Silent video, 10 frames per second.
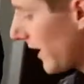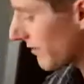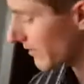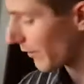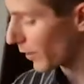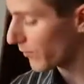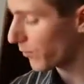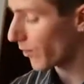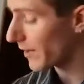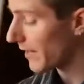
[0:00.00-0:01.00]
case scenario
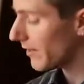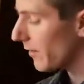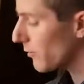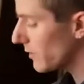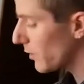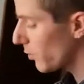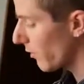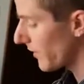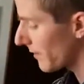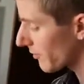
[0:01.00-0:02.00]
for it. And another really cool
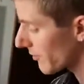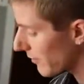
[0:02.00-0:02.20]
thing is there's